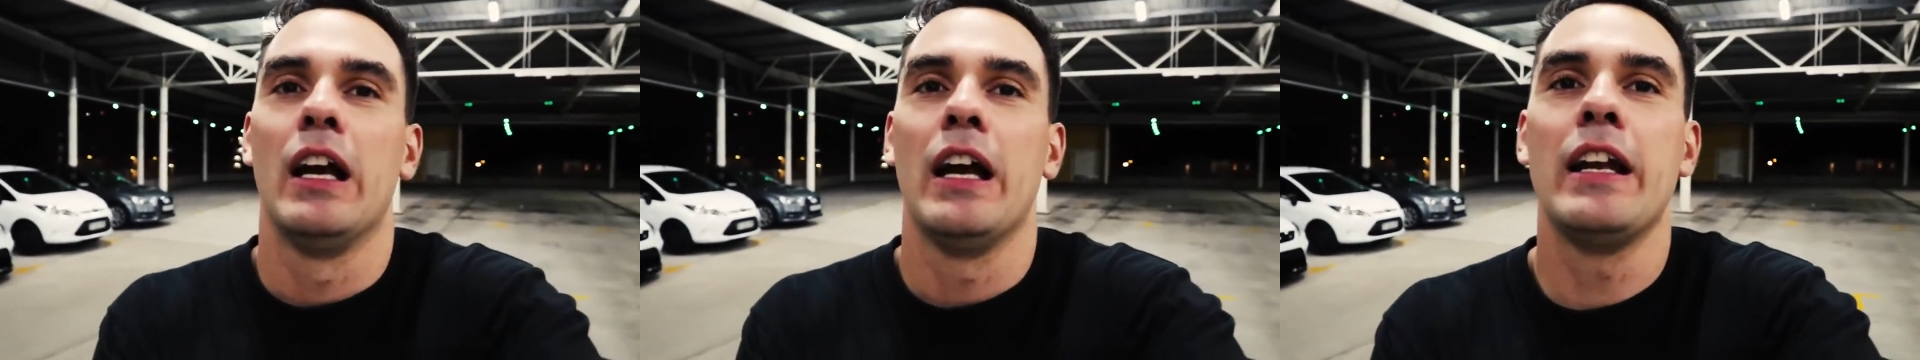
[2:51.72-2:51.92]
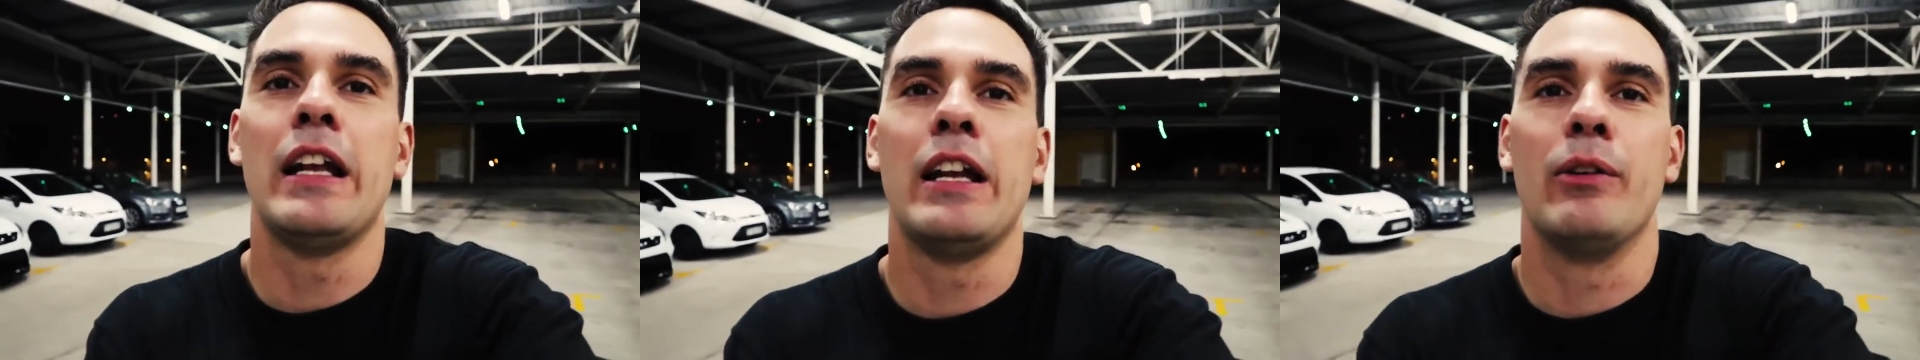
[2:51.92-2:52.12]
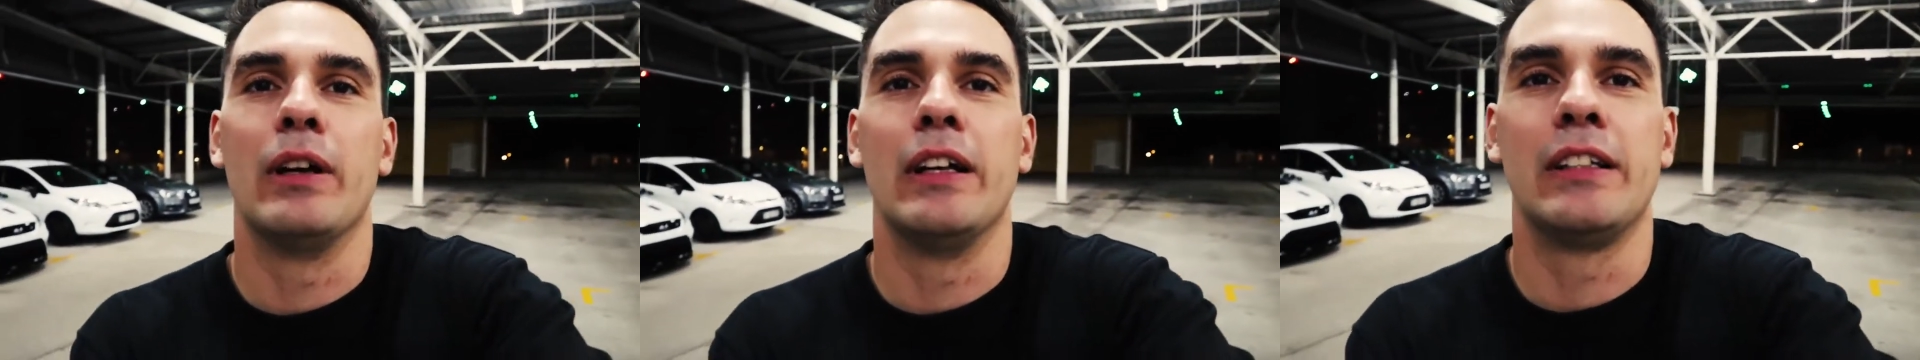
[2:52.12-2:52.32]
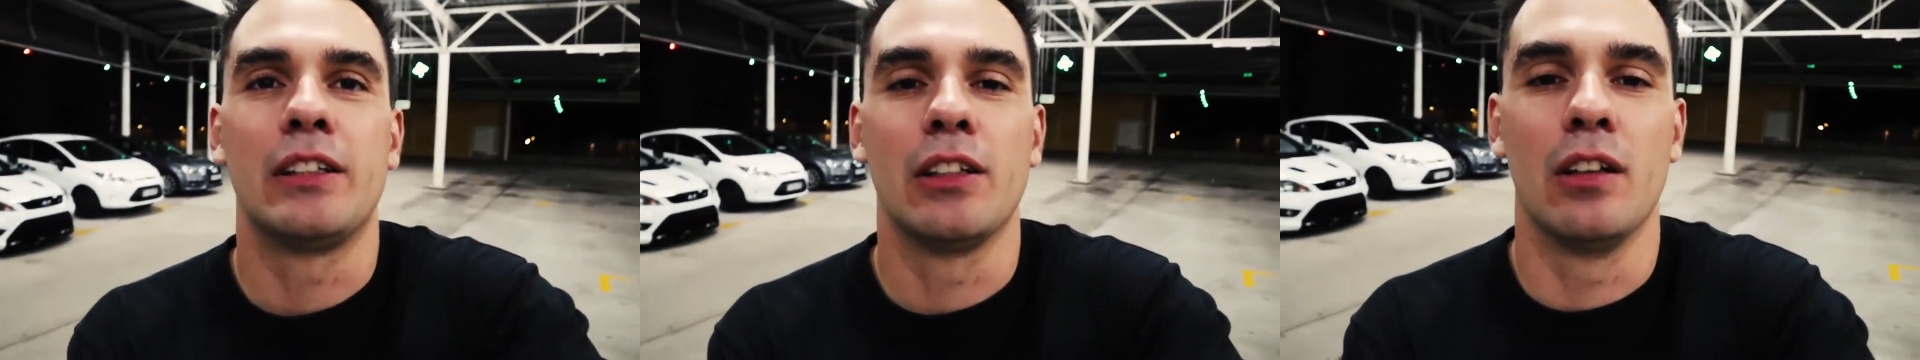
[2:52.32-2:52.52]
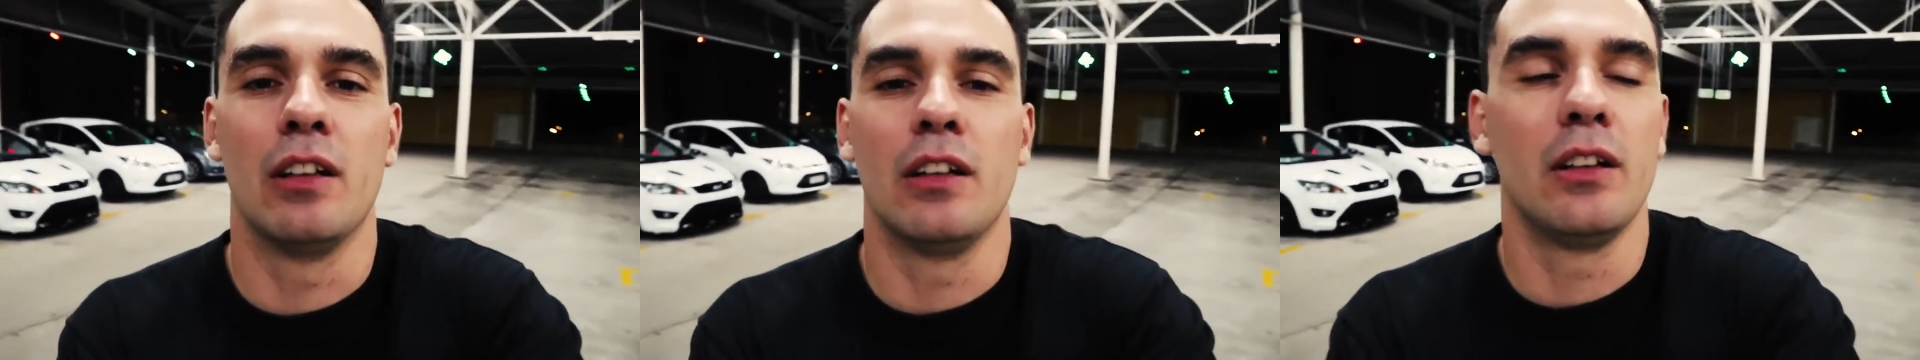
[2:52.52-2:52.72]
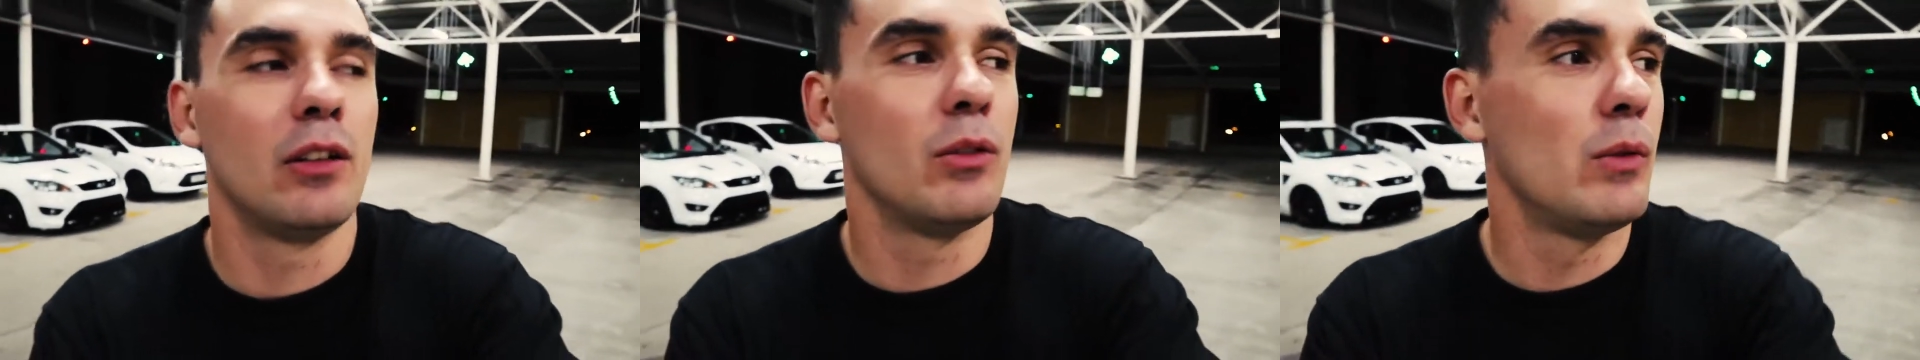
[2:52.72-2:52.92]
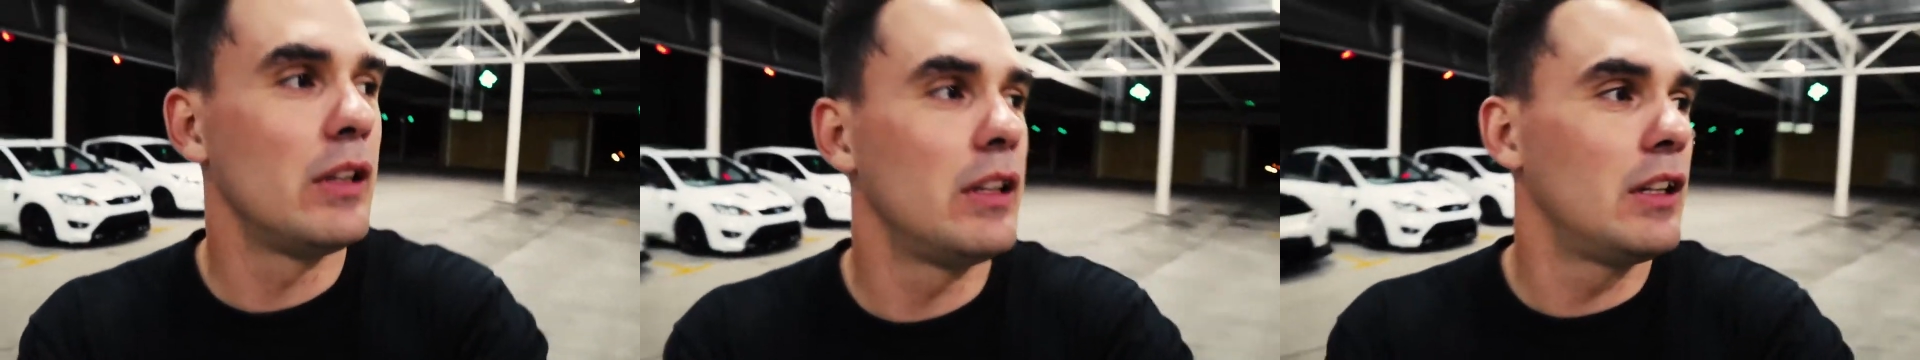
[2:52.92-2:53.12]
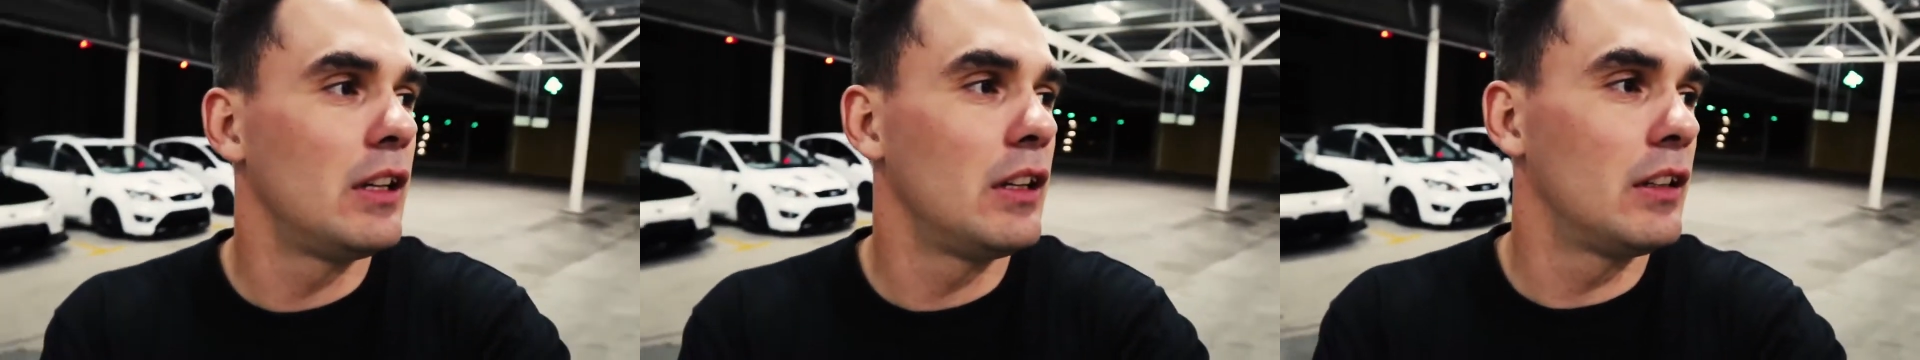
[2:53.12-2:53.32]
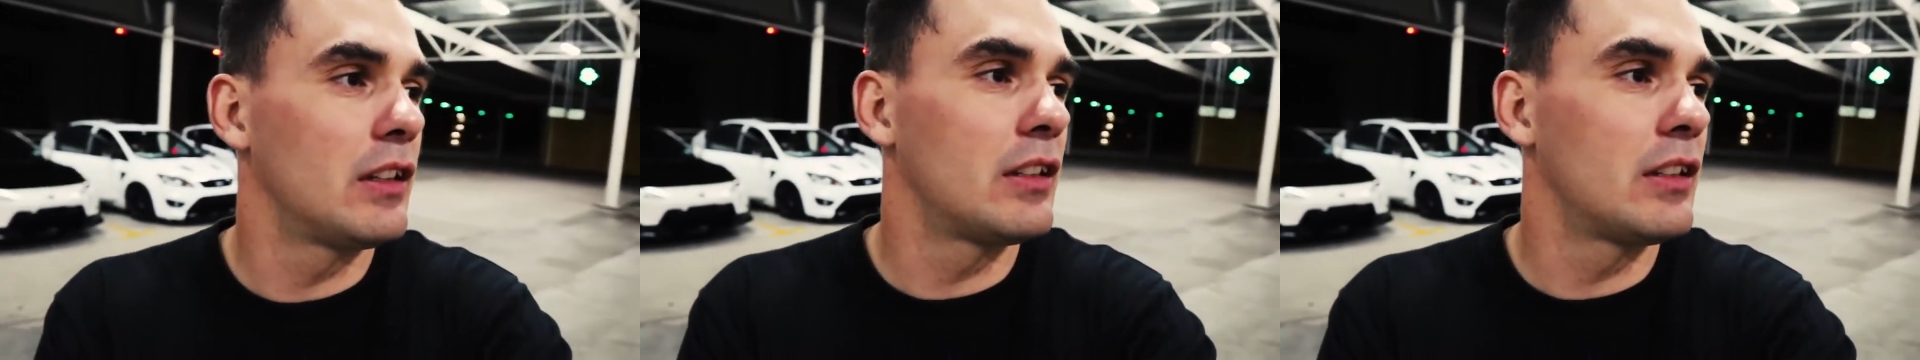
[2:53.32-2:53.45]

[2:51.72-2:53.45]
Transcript: And anyway, so we